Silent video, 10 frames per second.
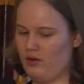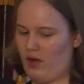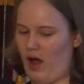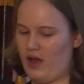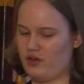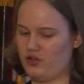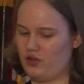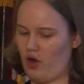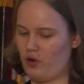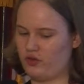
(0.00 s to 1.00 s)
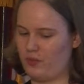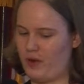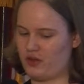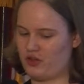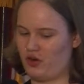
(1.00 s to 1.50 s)
I chose a
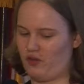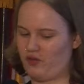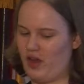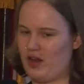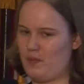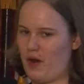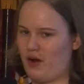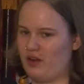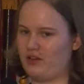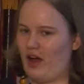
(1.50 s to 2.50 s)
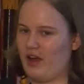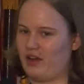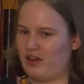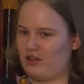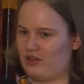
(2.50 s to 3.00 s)
picture of Katy Perry's I
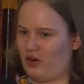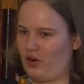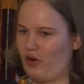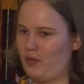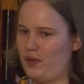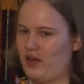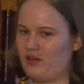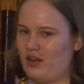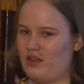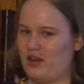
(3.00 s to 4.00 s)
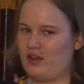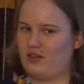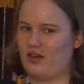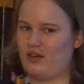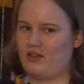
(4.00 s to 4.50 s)
Kissed a Girl because I think
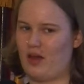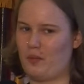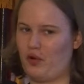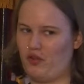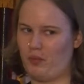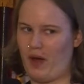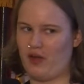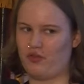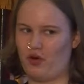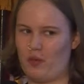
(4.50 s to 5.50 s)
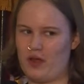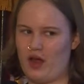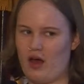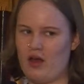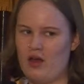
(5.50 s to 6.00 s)
it's an example of
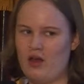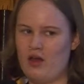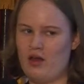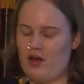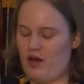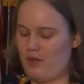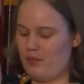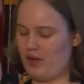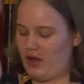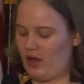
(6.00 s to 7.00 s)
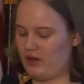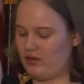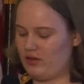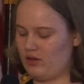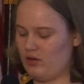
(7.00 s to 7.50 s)
biphobia,
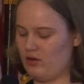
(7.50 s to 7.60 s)
because